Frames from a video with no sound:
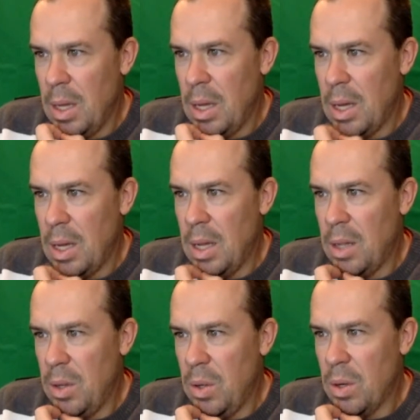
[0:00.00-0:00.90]
The
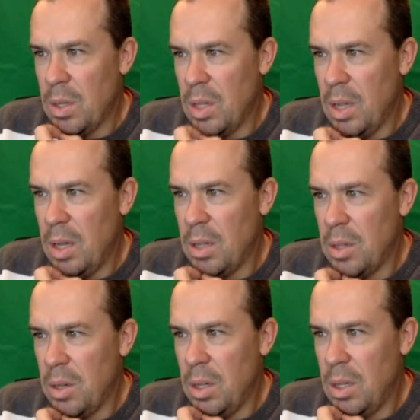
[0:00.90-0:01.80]
New York State
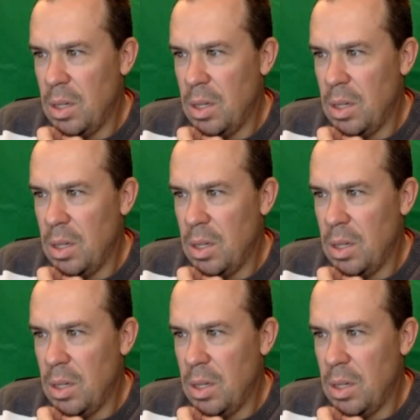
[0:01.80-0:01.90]
Attorney